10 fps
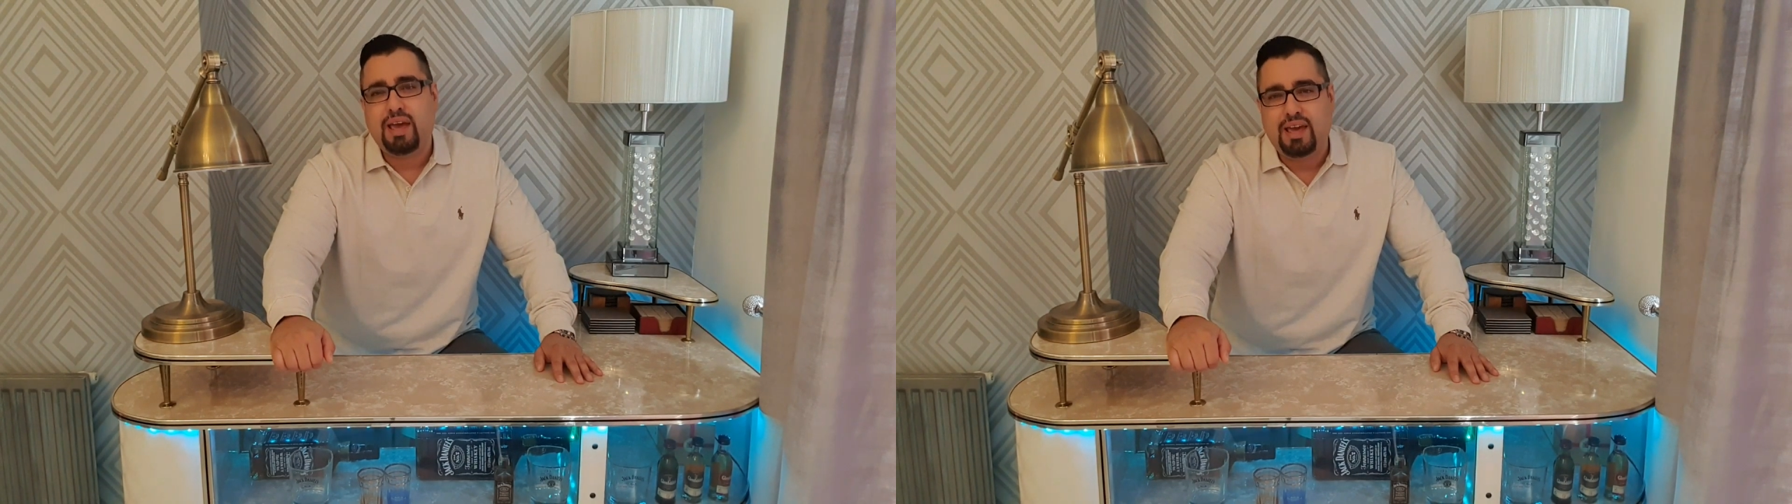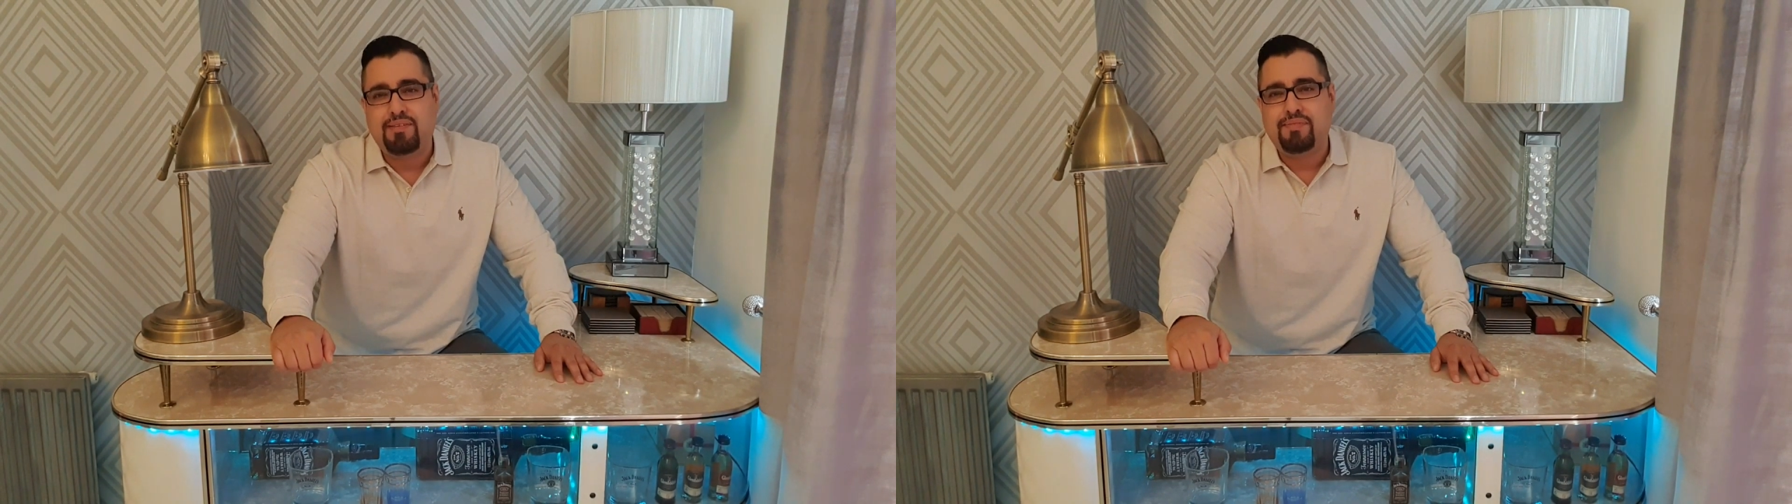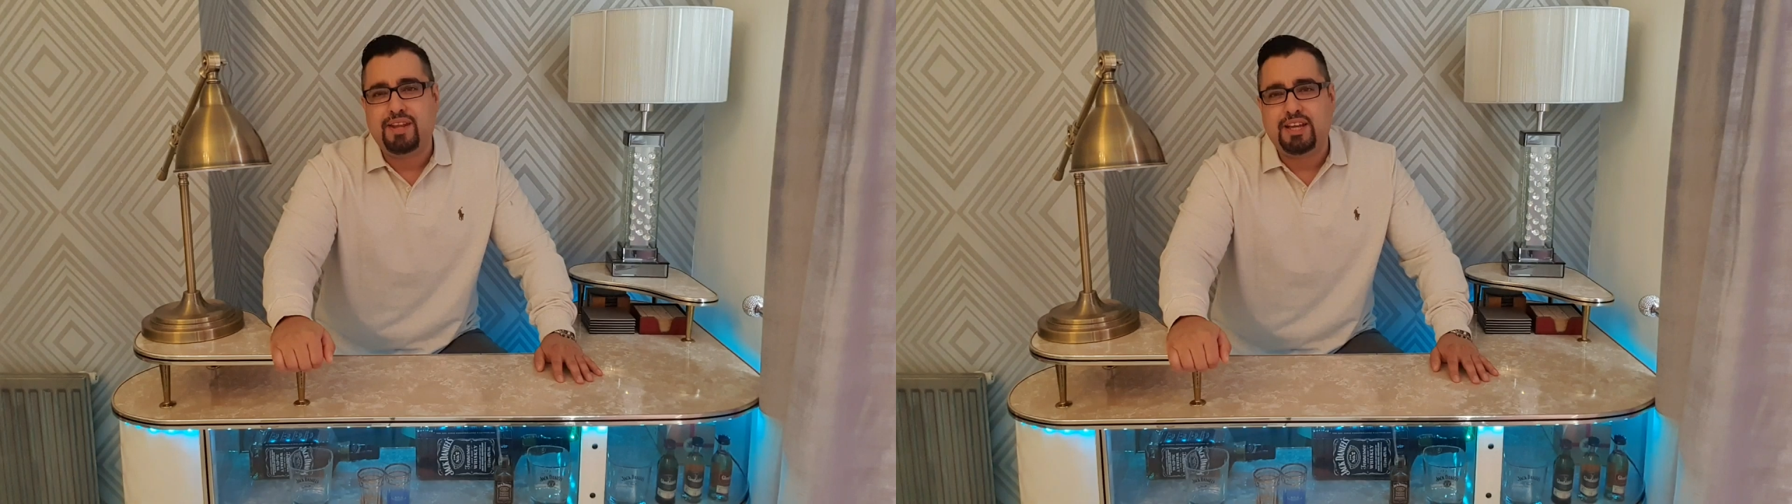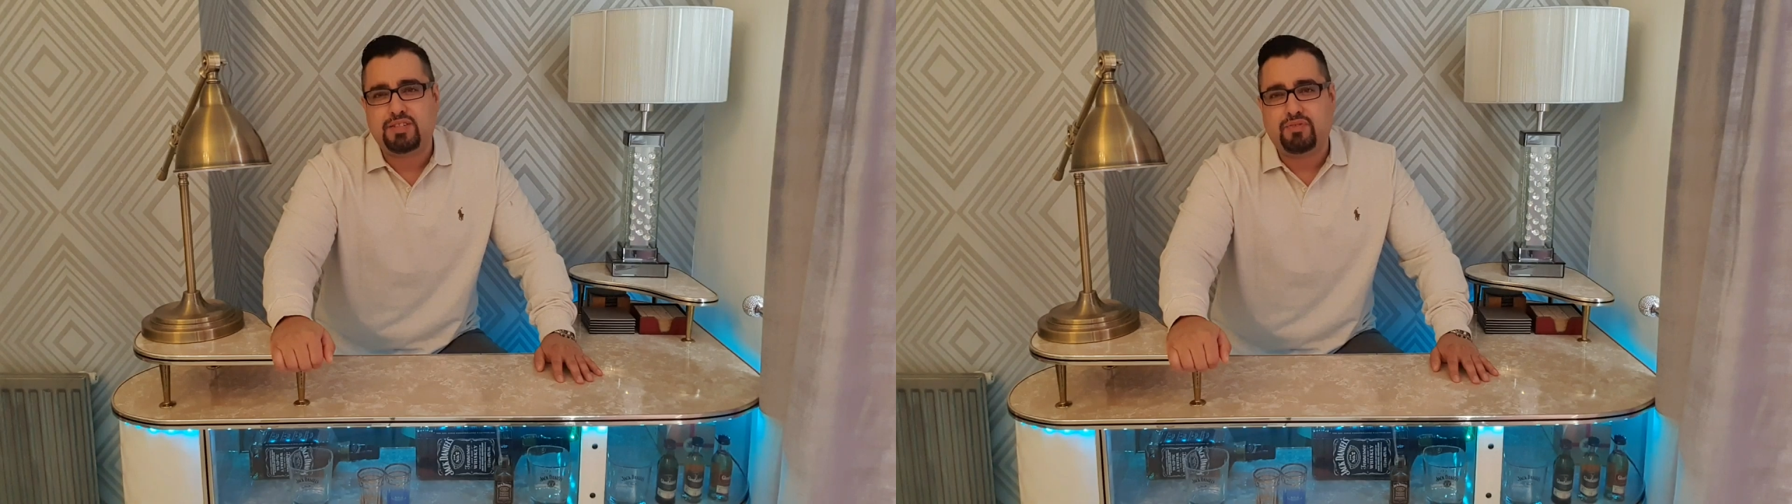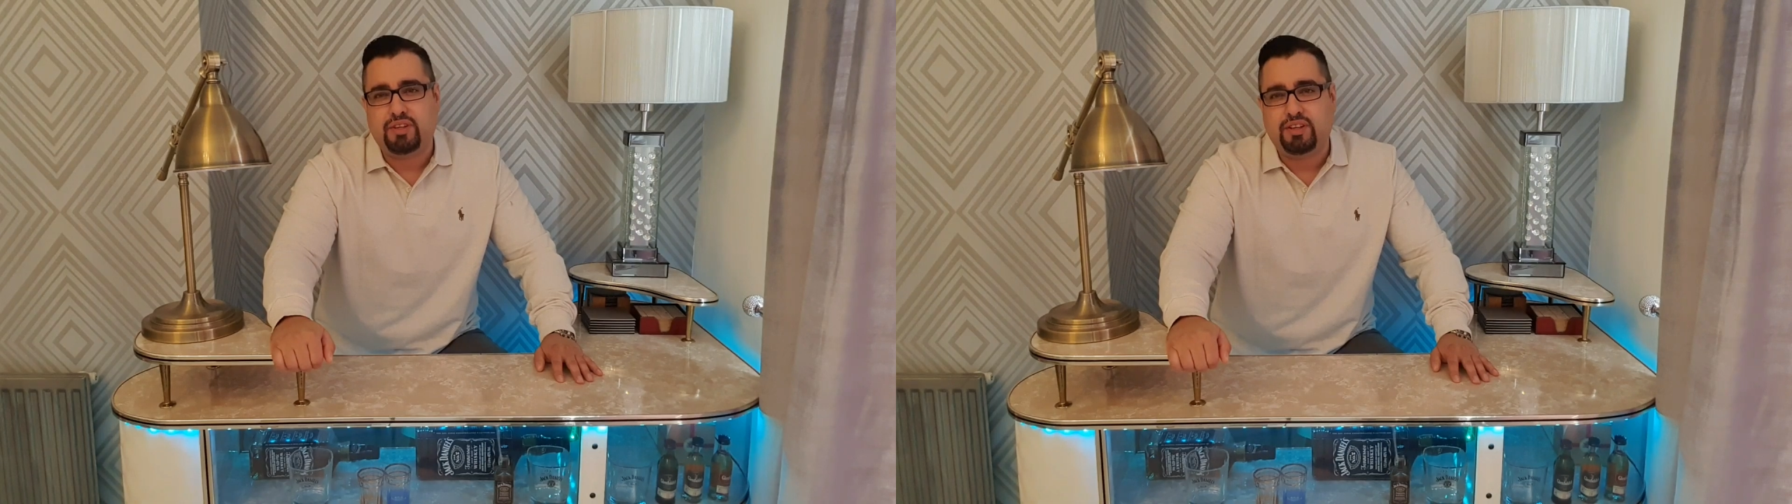in the
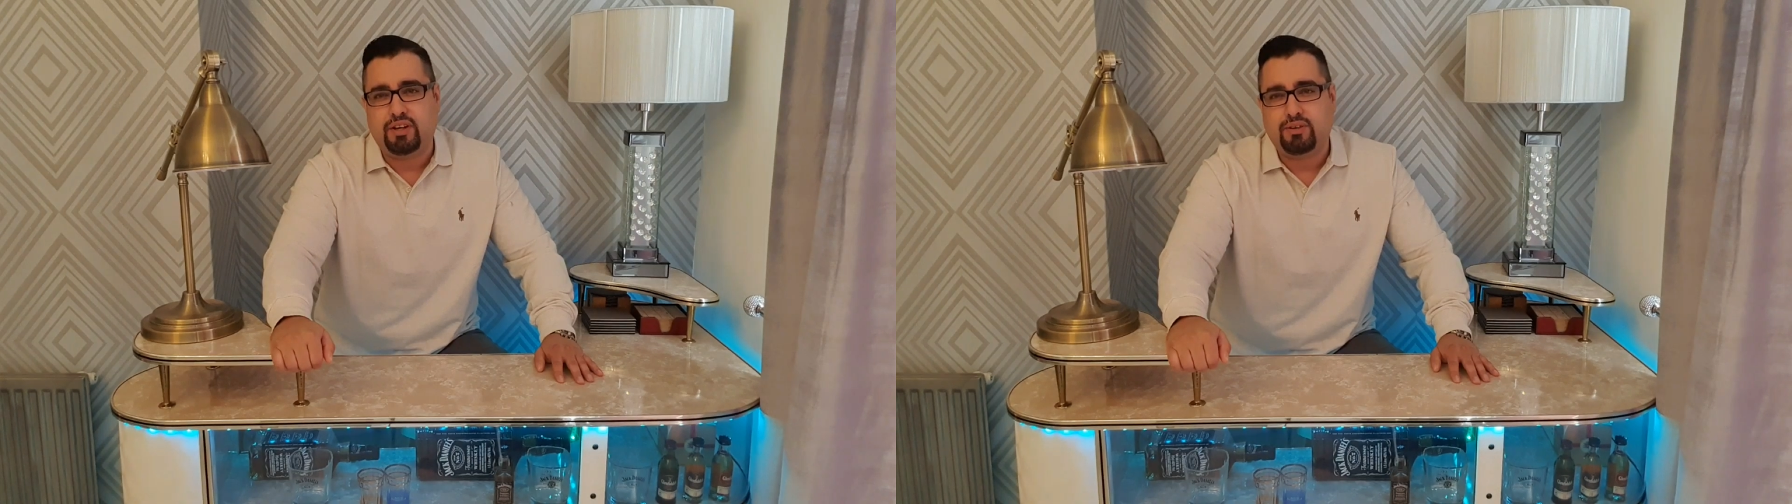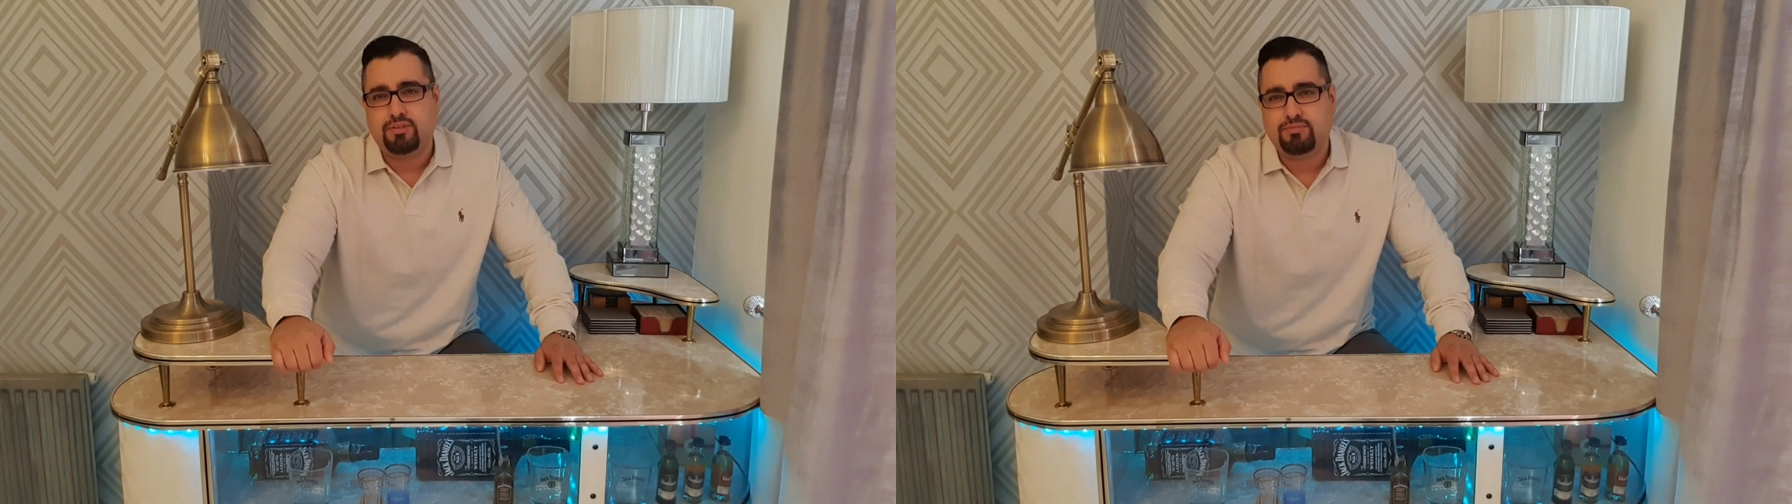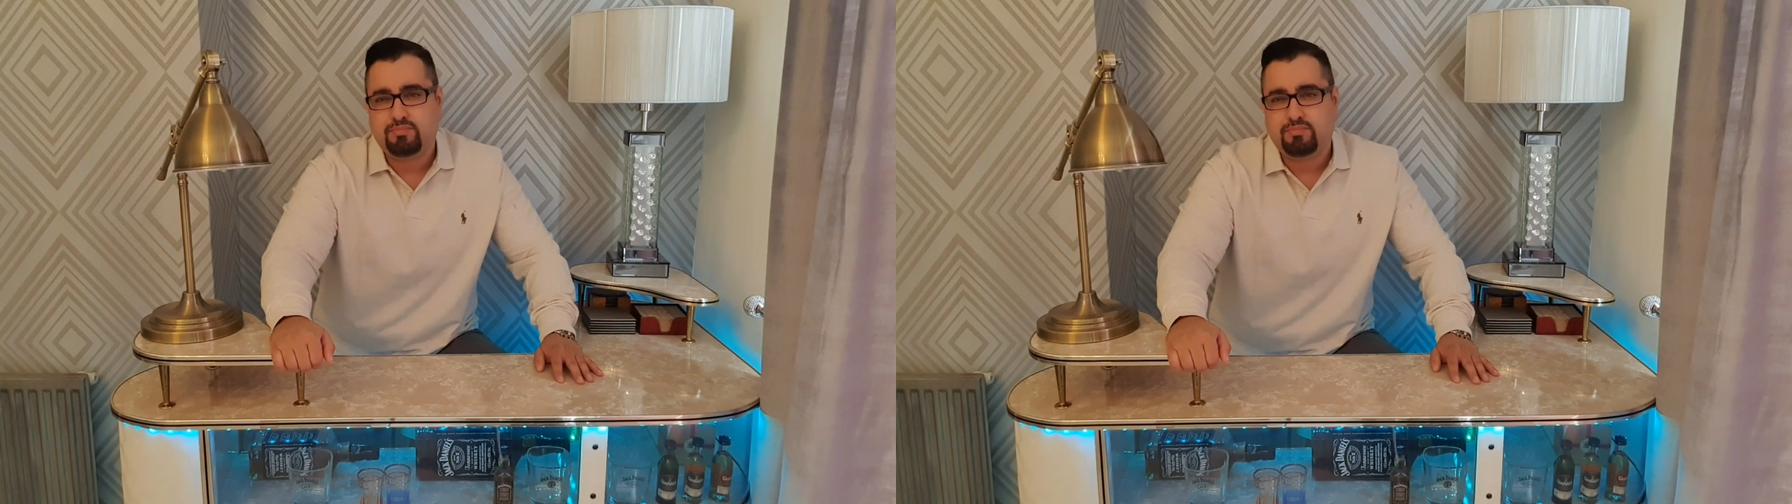next video.